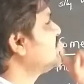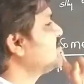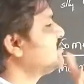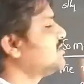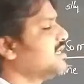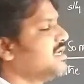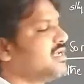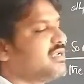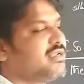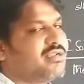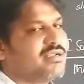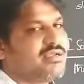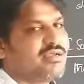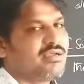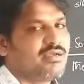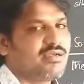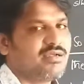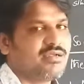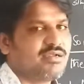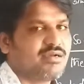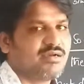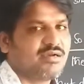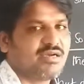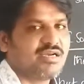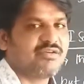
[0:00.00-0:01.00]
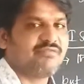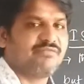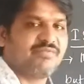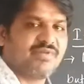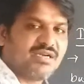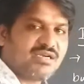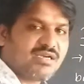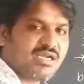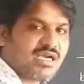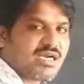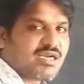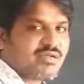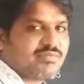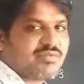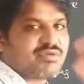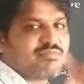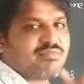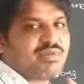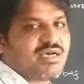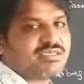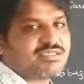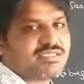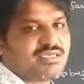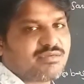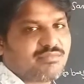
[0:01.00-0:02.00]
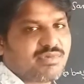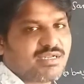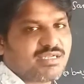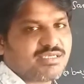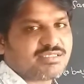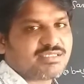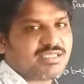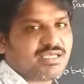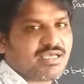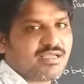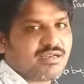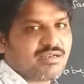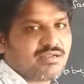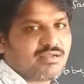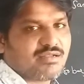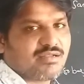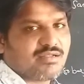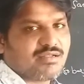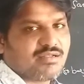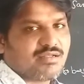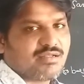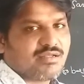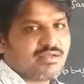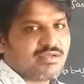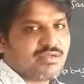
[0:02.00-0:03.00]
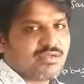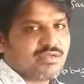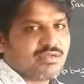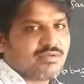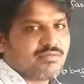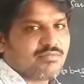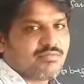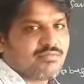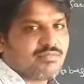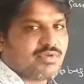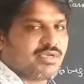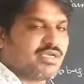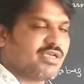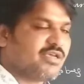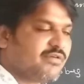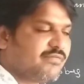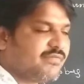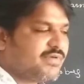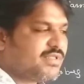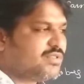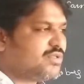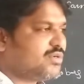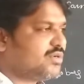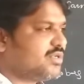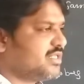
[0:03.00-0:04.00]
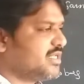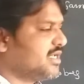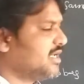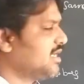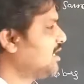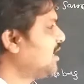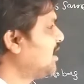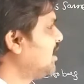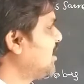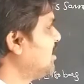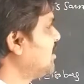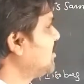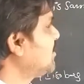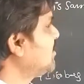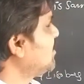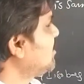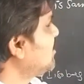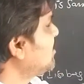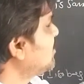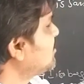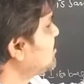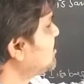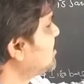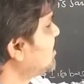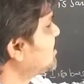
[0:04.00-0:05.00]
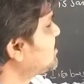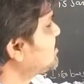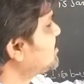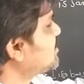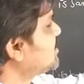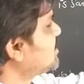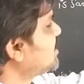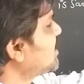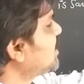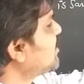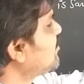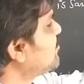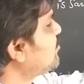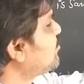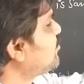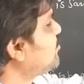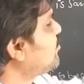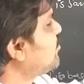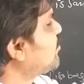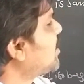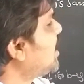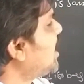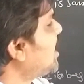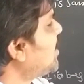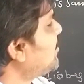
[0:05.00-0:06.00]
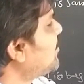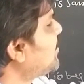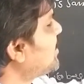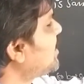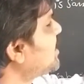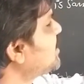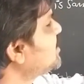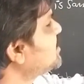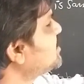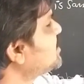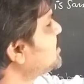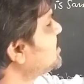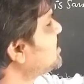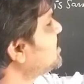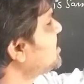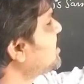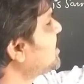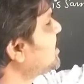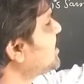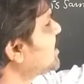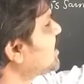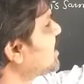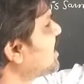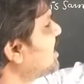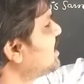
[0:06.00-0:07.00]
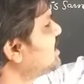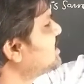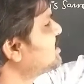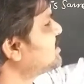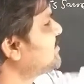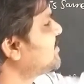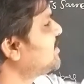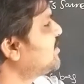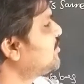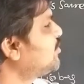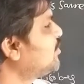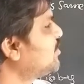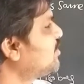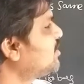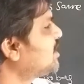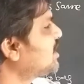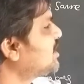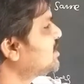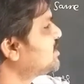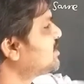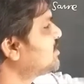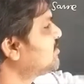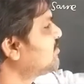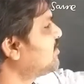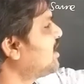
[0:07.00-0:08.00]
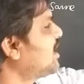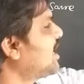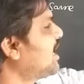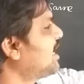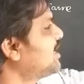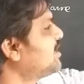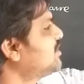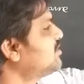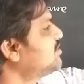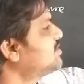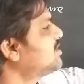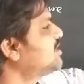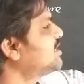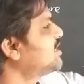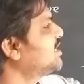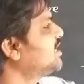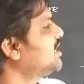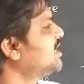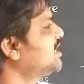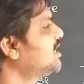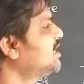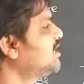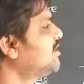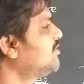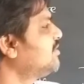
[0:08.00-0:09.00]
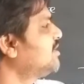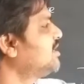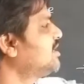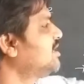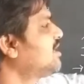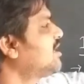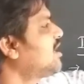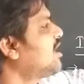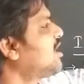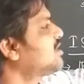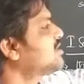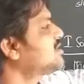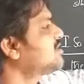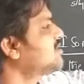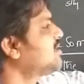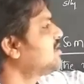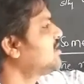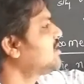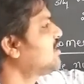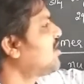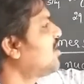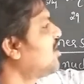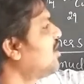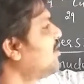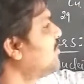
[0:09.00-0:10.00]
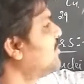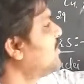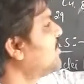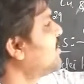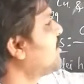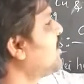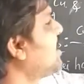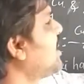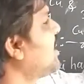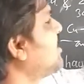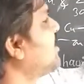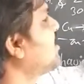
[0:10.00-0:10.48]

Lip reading: there, different atomic mass number is there. Even though they are the same, copper and zinc and calcium and potassium, hydrogen, helium, here oxygen, copper and